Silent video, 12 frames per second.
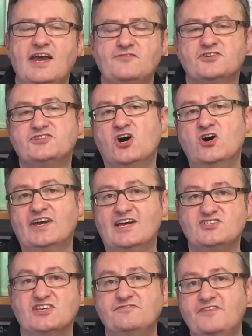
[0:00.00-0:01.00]
If the target
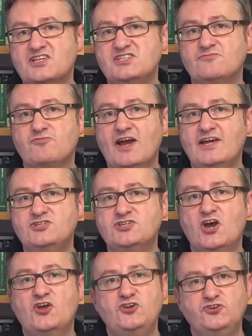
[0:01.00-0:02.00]
is at effective
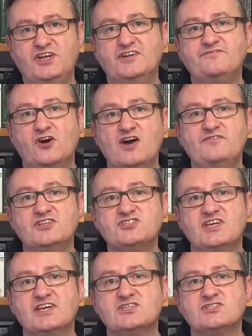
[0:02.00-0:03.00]
range, you need a 5 and a
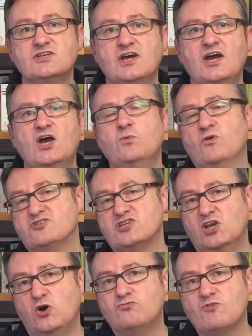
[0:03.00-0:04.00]
6, whereas at
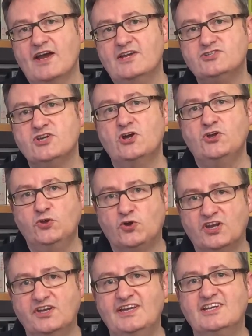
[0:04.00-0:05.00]
long range, you're
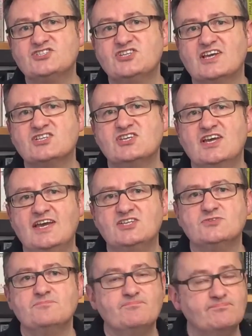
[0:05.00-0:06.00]
going to need a 6 to
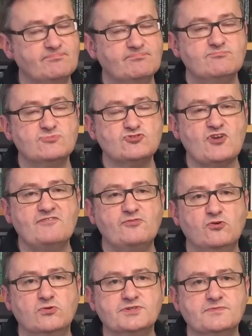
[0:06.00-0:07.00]
hit.
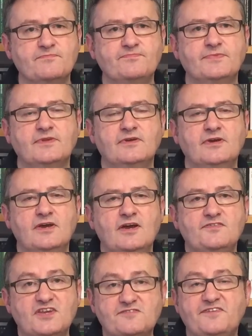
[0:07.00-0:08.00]
Straightforward.
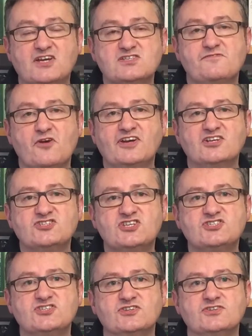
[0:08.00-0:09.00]
These figures are very
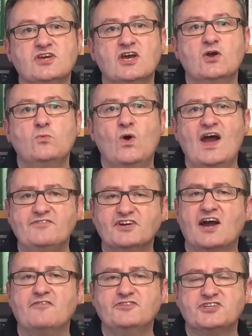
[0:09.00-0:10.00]
consistent. Whatever
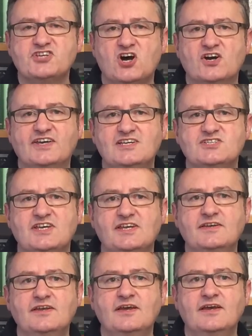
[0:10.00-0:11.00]
cover the target is
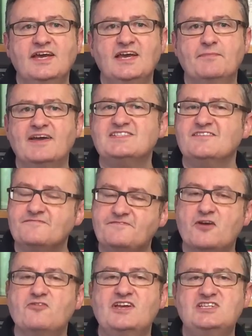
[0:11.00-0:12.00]
in, it makes it
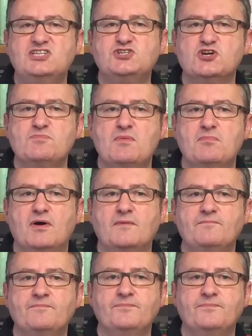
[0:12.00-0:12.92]
very easy to remember.